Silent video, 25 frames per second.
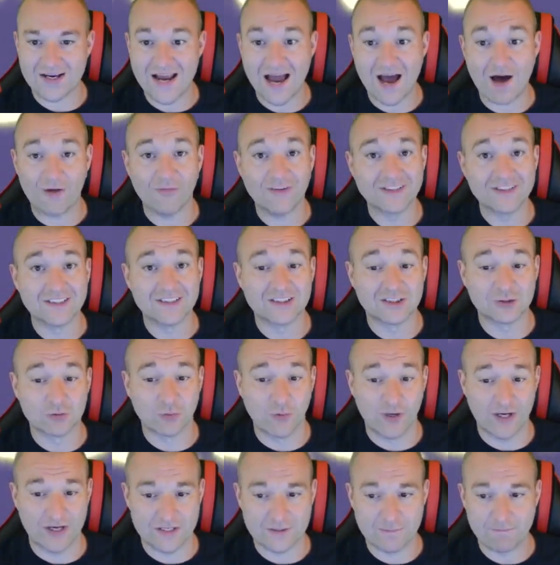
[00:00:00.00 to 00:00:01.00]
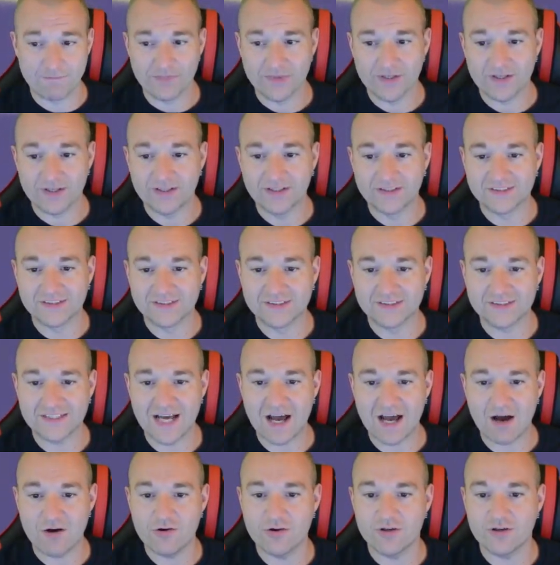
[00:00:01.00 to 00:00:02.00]
Now this is sweet because this is
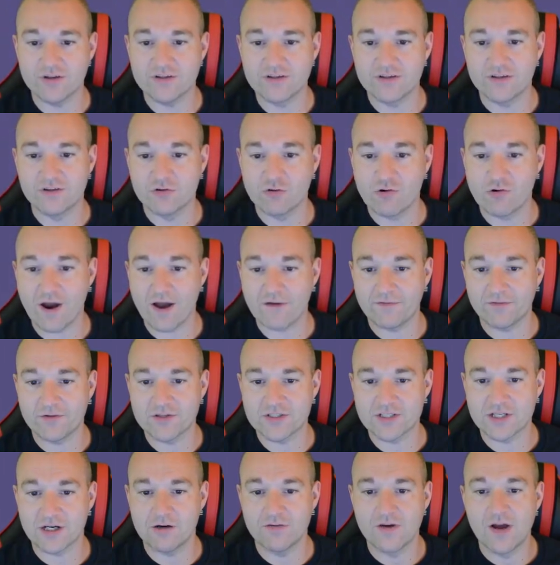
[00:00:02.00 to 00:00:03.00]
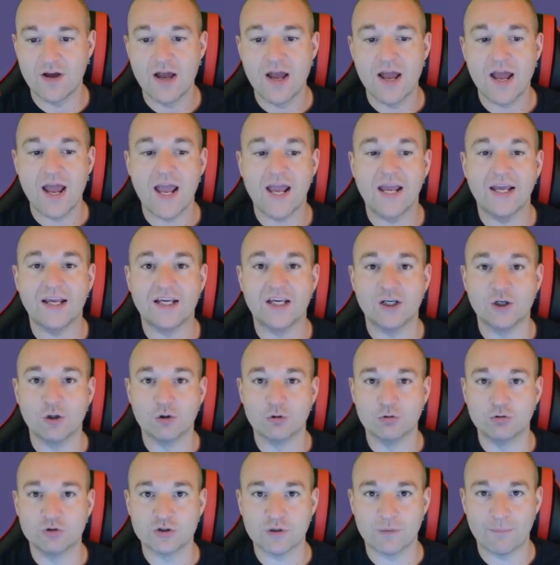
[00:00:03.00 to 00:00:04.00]
how you could craft yourself a
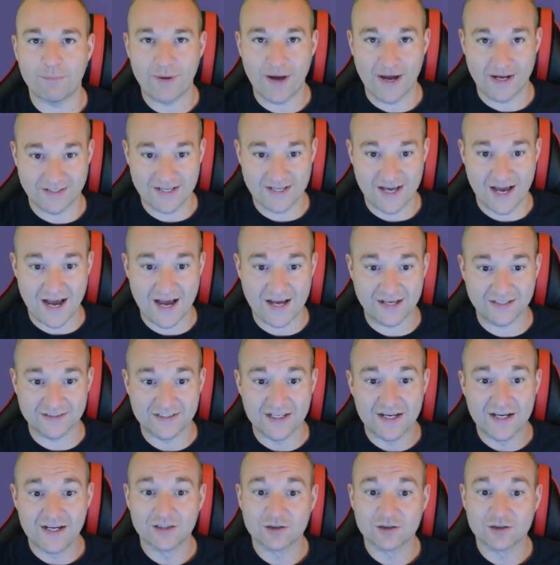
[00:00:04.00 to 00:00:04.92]
huge pet, guys.